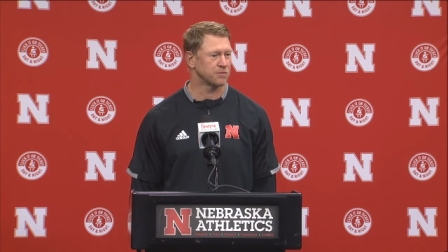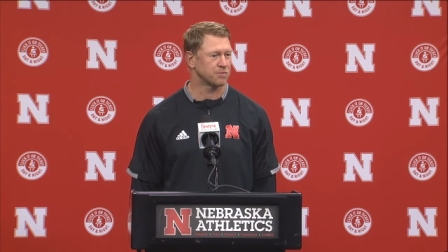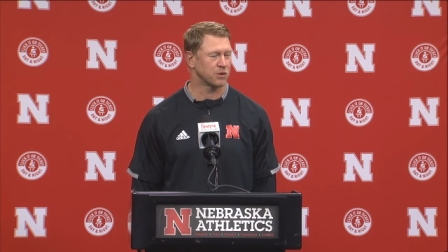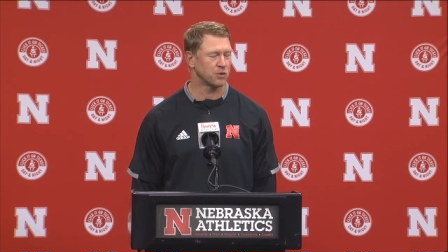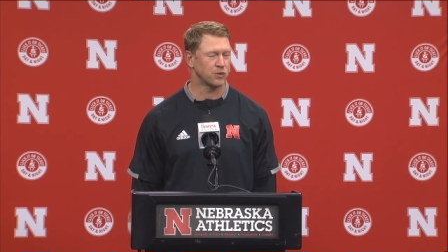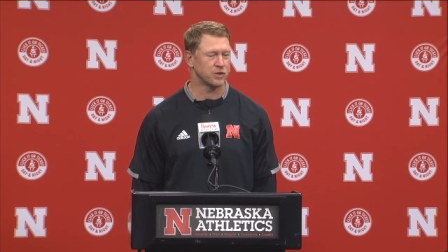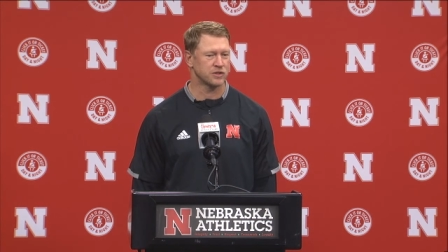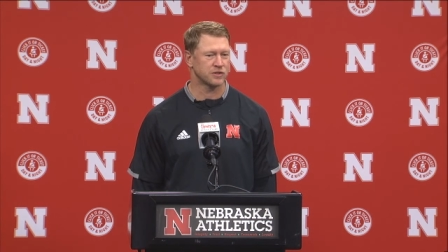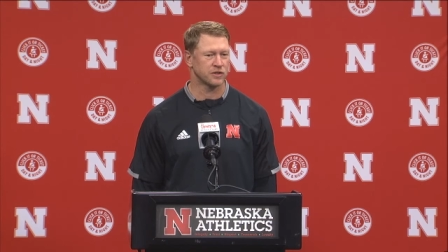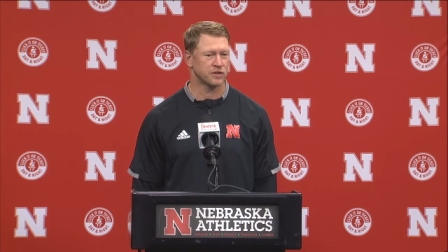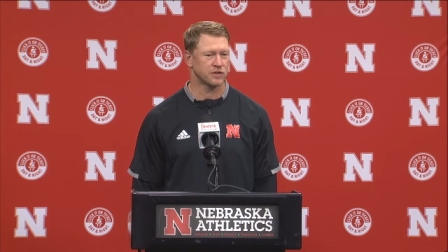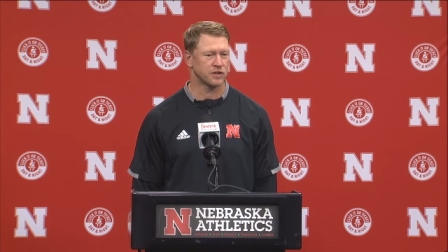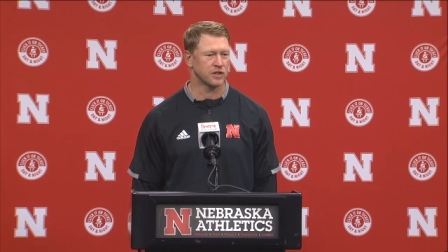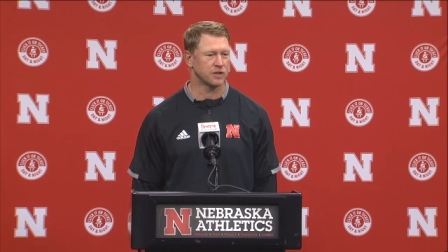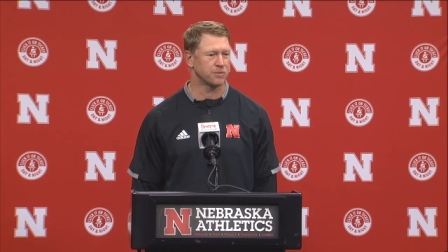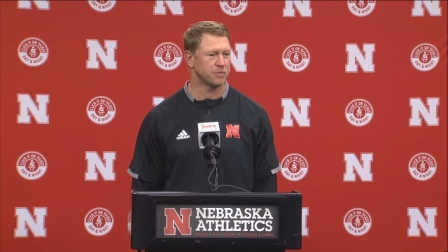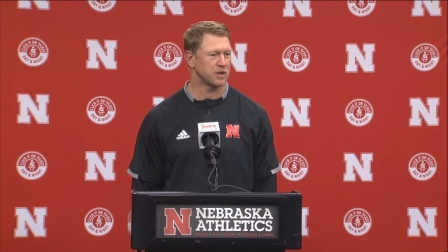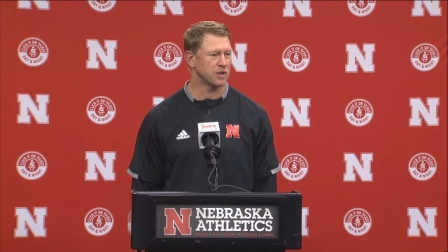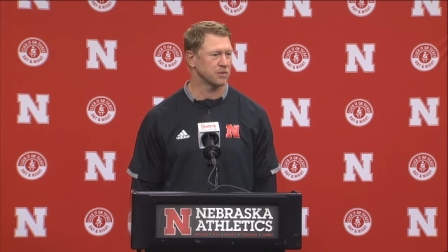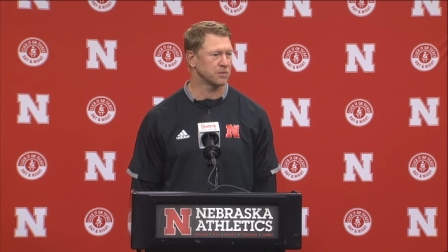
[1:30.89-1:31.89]
But we still need to
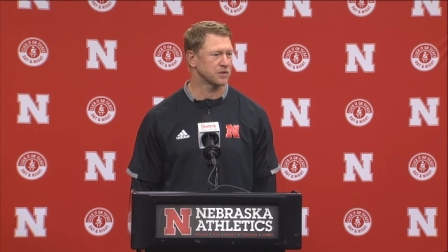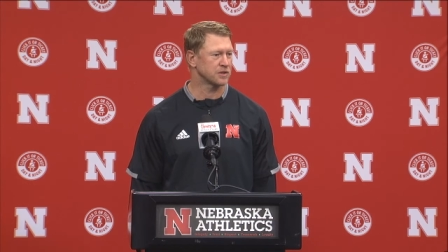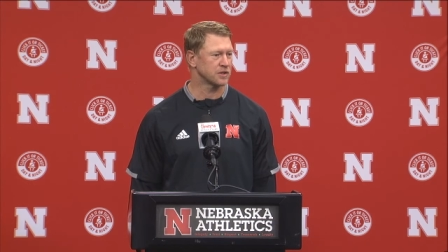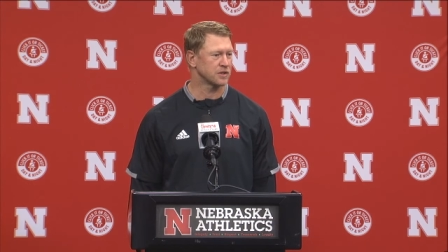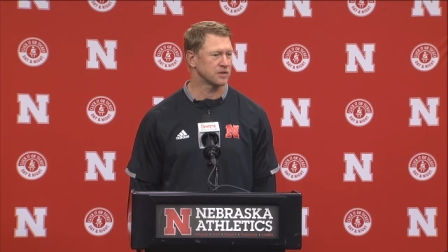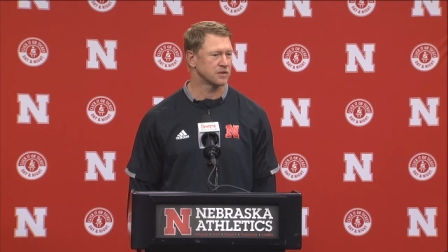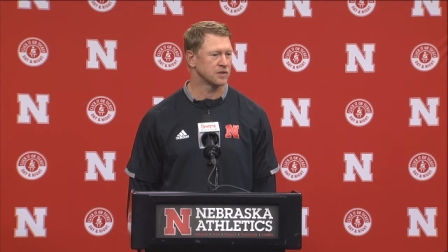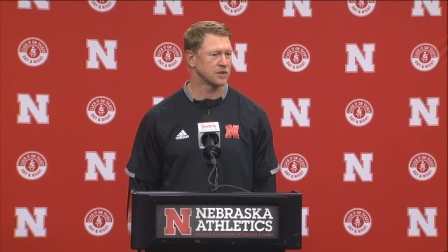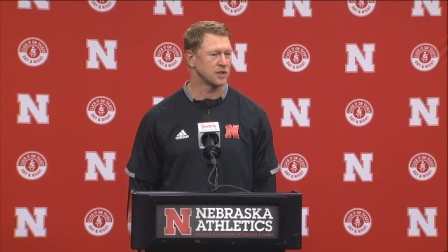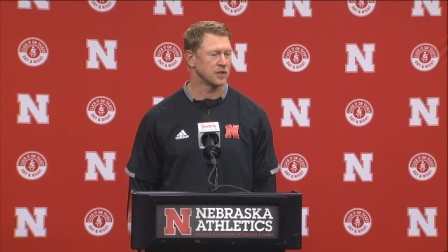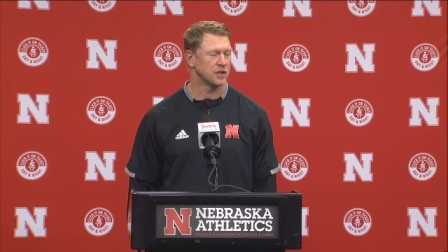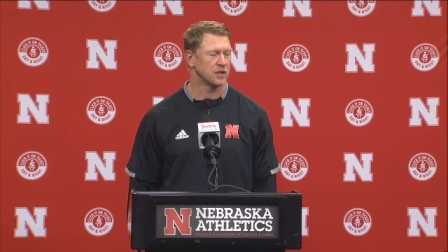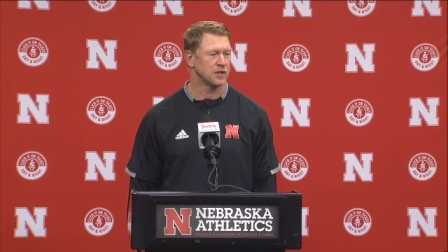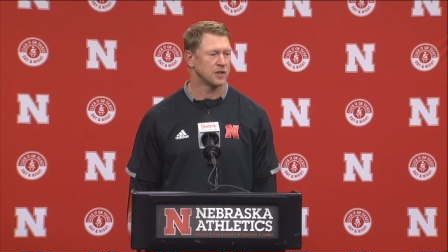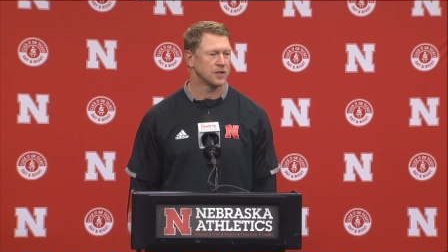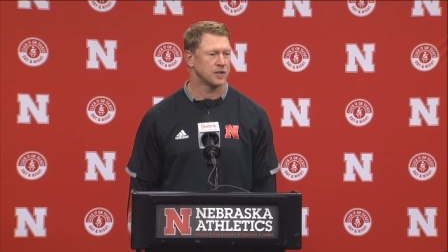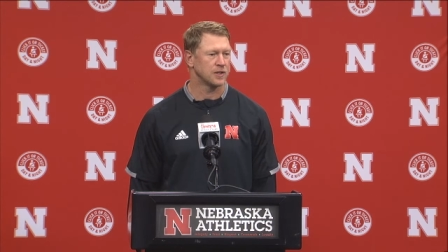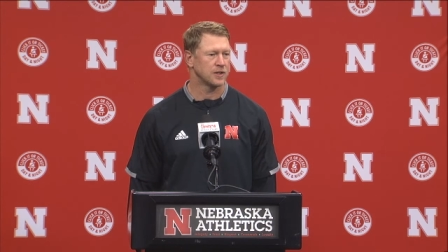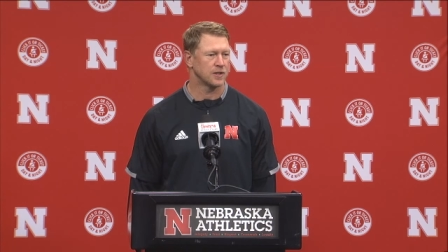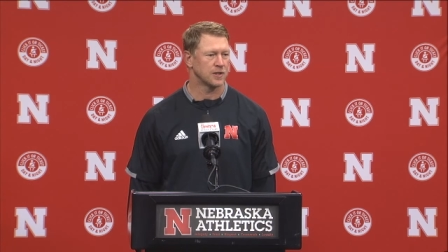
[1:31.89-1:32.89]
be able to
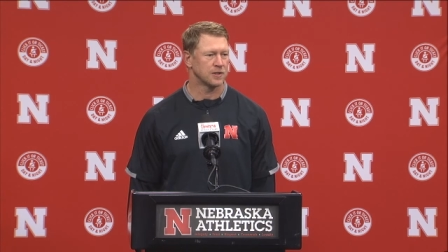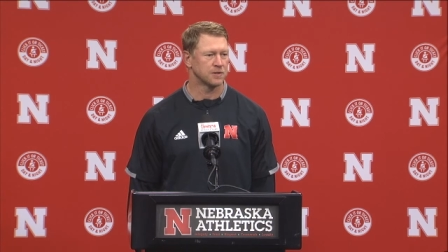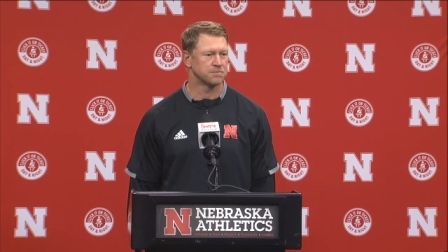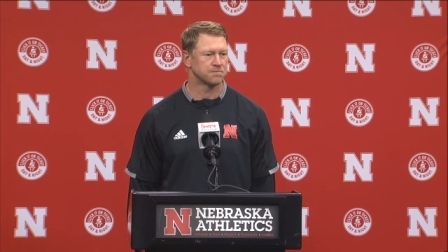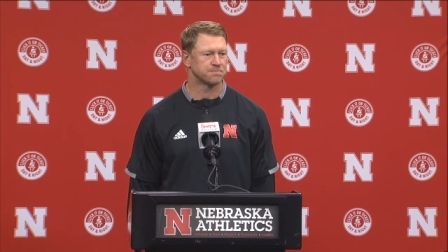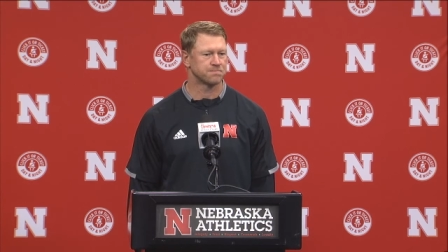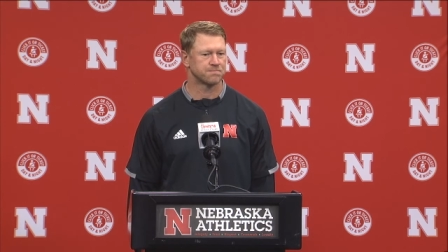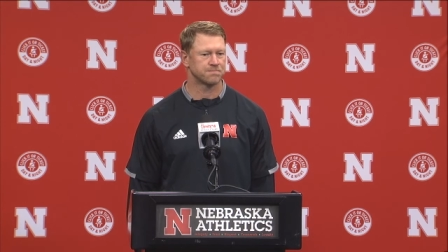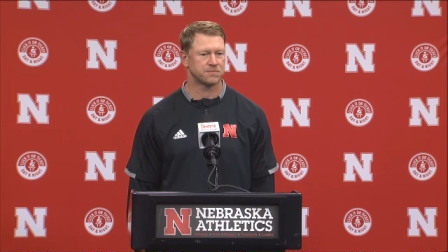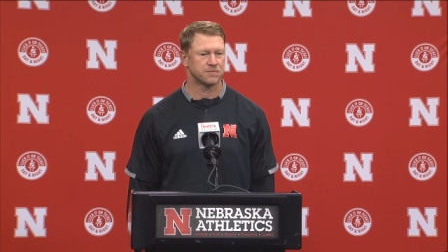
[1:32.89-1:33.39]
um,